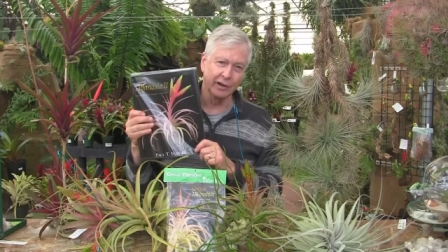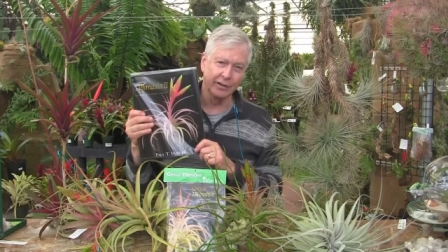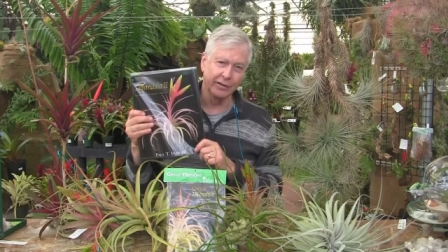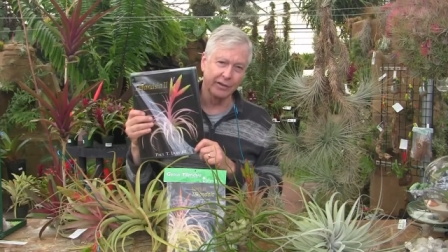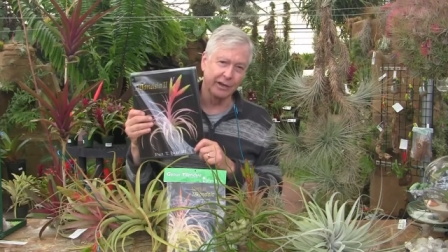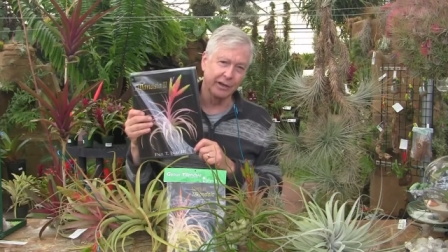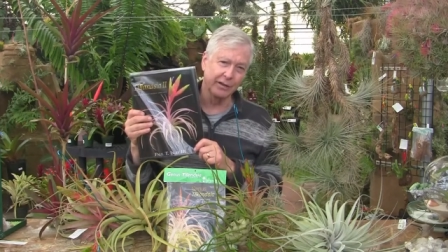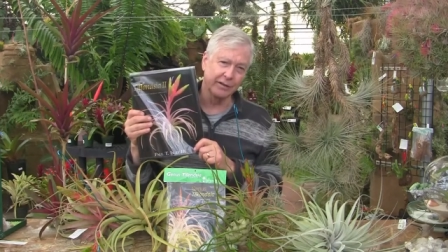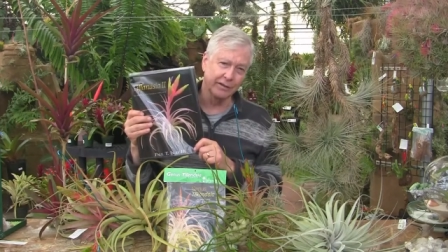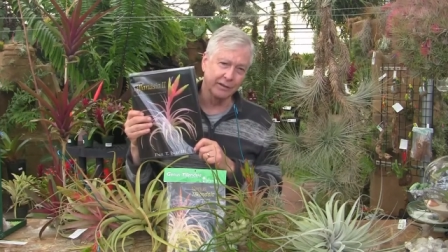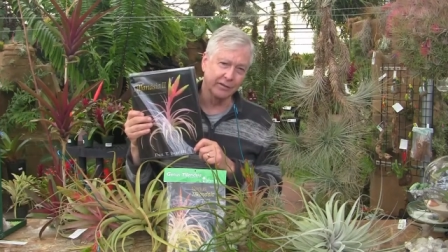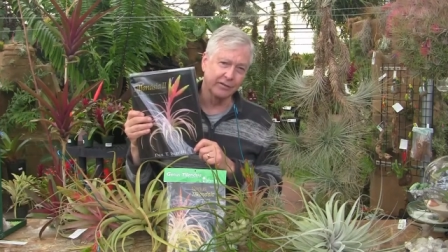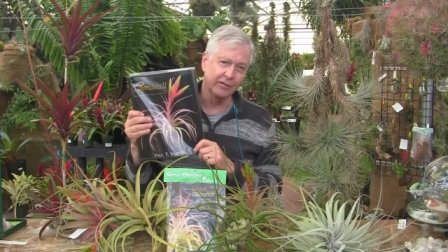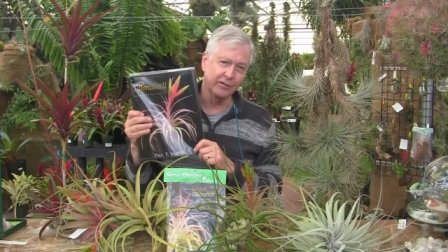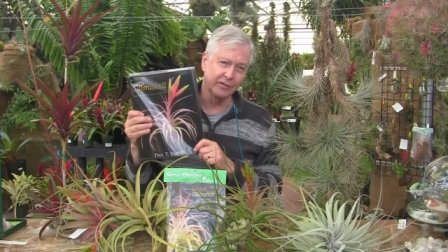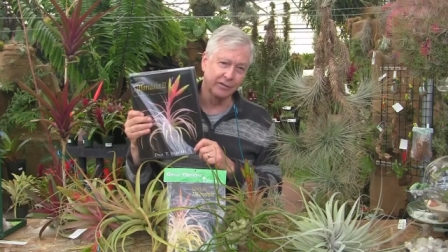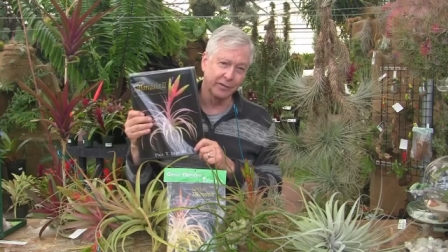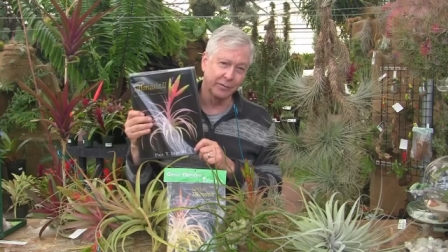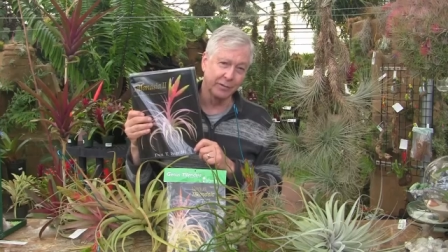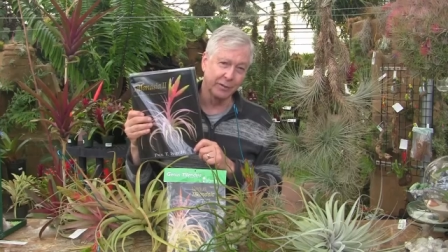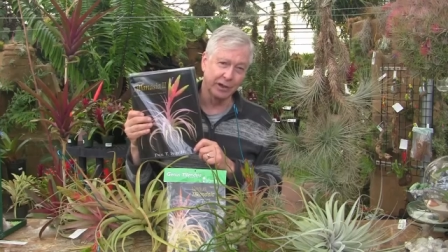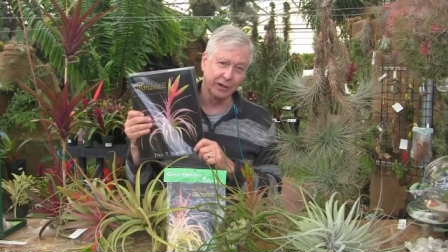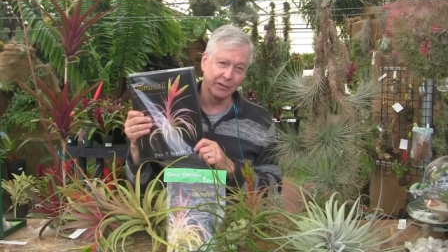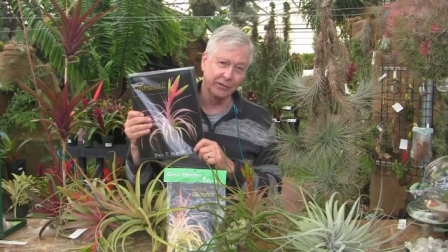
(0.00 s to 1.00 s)
I think this is
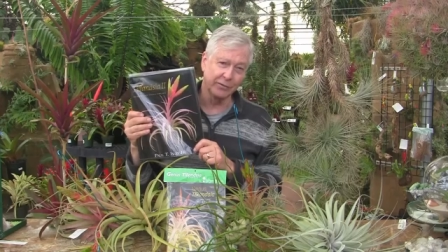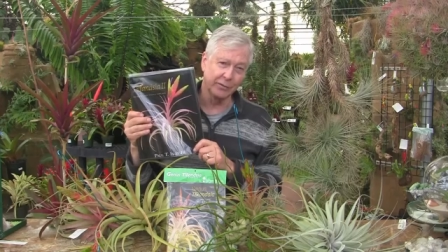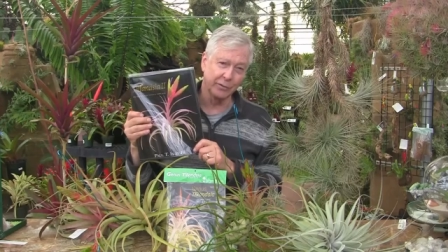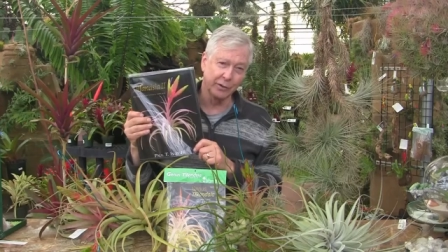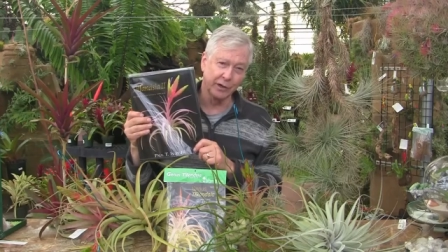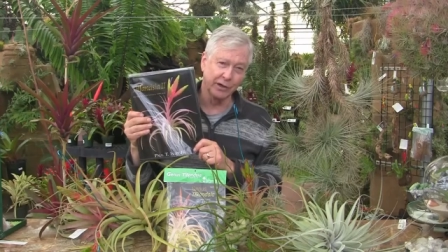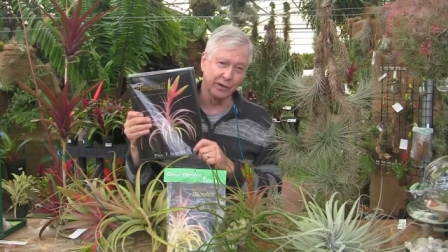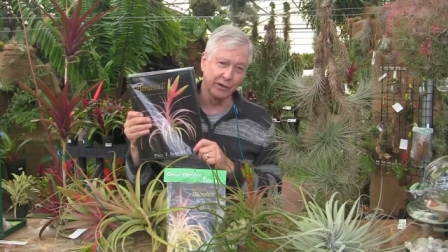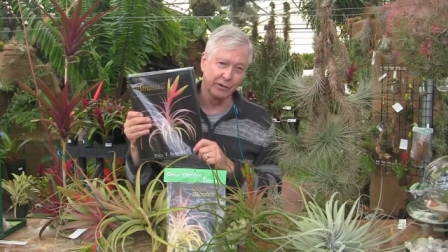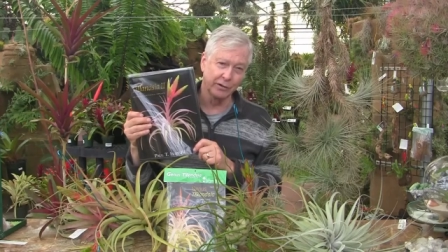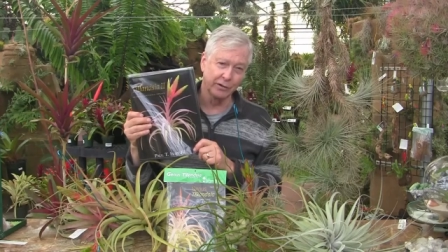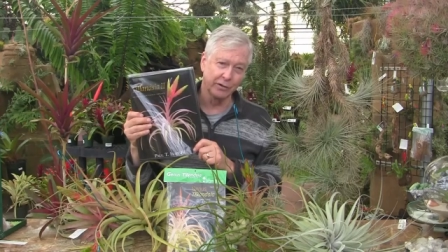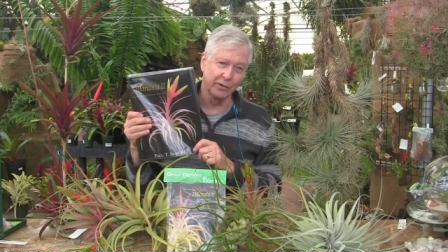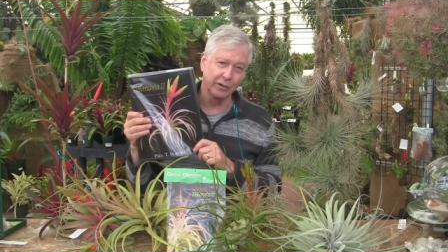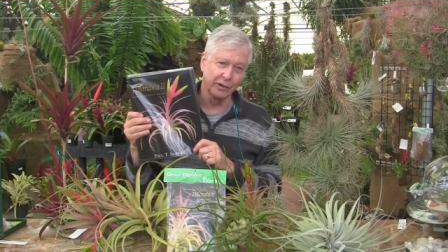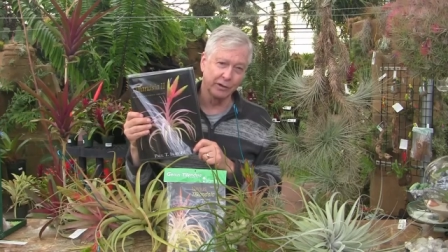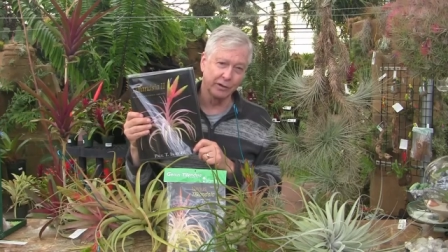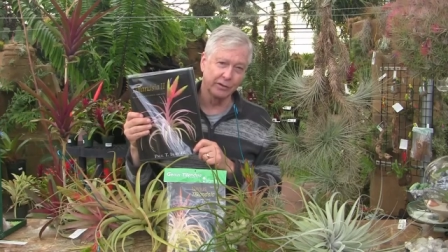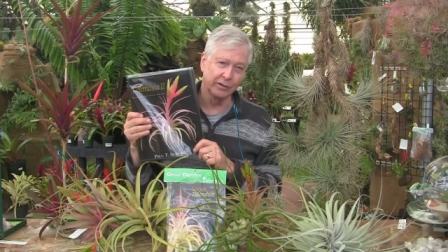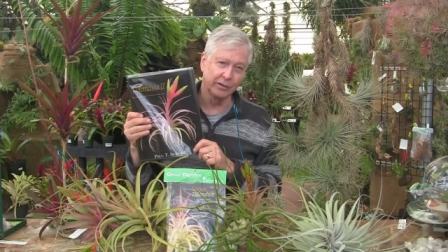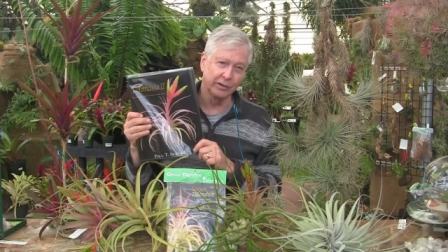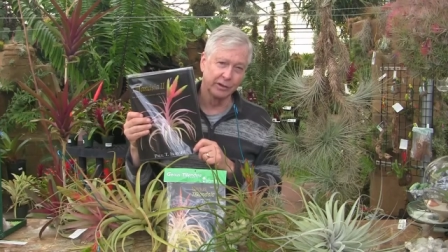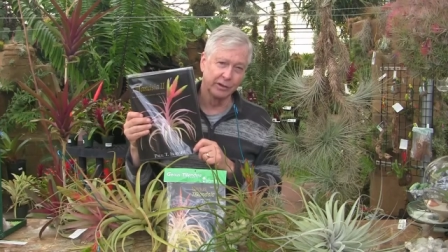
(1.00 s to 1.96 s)
the best way to do it.